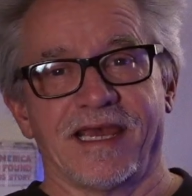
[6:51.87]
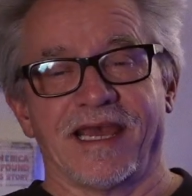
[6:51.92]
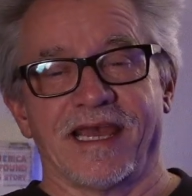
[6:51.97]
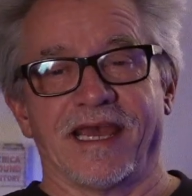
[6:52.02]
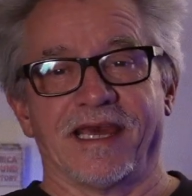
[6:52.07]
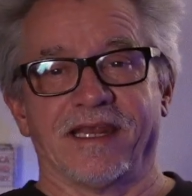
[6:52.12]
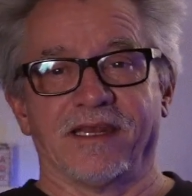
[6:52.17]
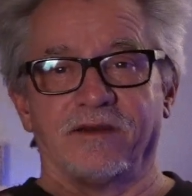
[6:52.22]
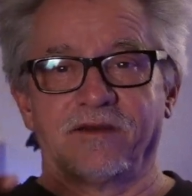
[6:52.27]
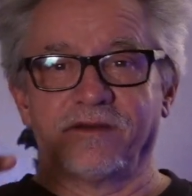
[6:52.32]

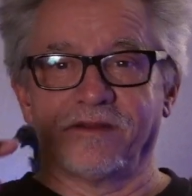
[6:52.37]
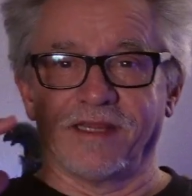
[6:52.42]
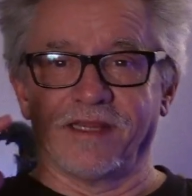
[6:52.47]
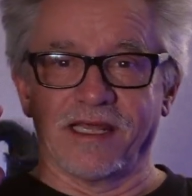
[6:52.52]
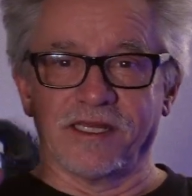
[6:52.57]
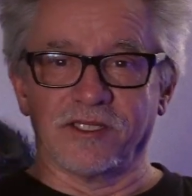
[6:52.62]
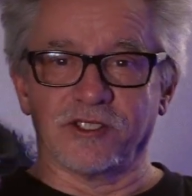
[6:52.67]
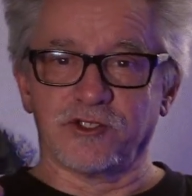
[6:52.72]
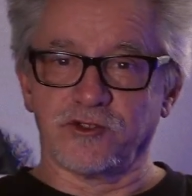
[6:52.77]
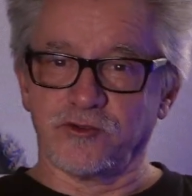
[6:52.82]
And
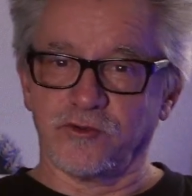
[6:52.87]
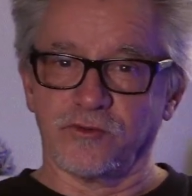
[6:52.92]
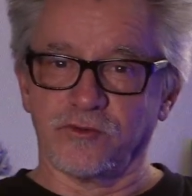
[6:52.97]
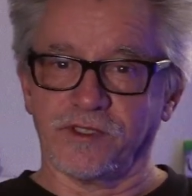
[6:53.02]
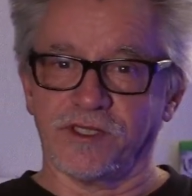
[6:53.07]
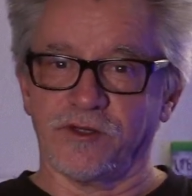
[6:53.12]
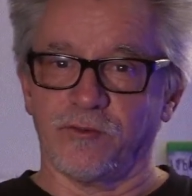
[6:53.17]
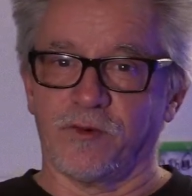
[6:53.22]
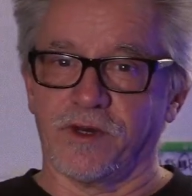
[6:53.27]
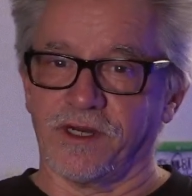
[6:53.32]
that is
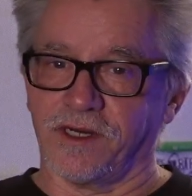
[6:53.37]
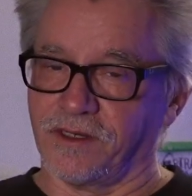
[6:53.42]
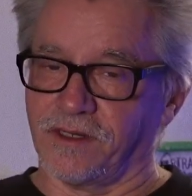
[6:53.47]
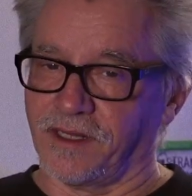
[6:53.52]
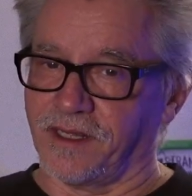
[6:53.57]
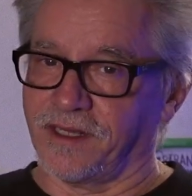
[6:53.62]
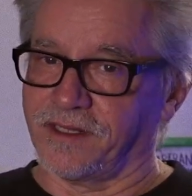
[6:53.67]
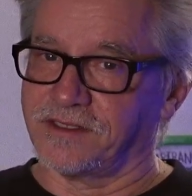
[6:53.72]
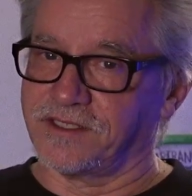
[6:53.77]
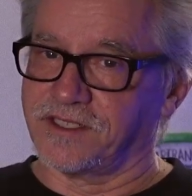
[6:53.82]
truly one of,
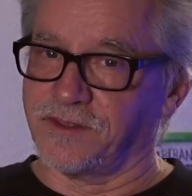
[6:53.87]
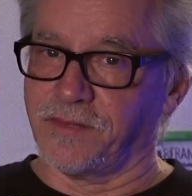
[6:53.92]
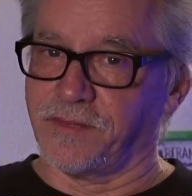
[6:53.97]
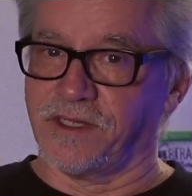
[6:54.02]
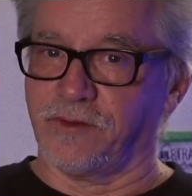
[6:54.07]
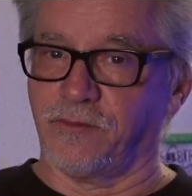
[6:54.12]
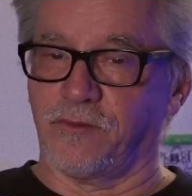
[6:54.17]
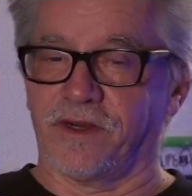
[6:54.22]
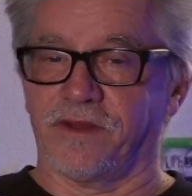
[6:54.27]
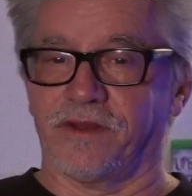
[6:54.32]
like, to
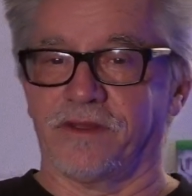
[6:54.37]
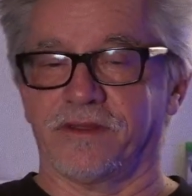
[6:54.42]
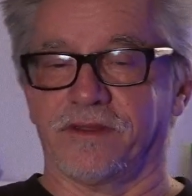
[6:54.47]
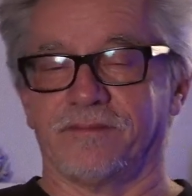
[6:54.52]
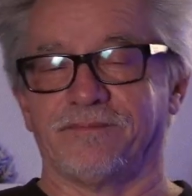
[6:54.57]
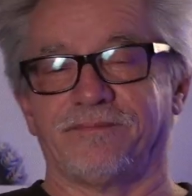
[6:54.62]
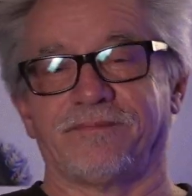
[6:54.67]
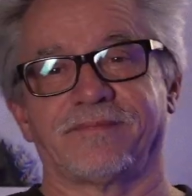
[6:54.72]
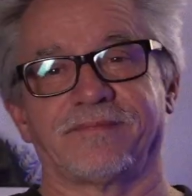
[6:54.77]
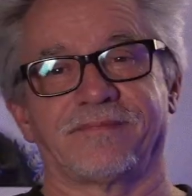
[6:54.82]
me, one of the